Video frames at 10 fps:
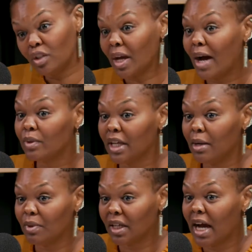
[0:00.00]
So I was
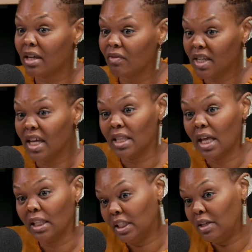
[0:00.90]
able to kind of take
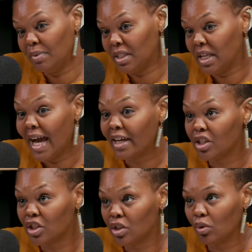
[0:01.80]
that leap and say I can
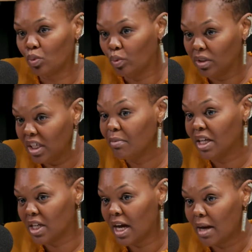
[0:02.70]
still leave my
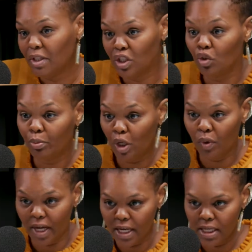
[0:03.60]
job and still be
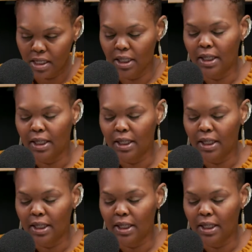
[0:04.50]
okay.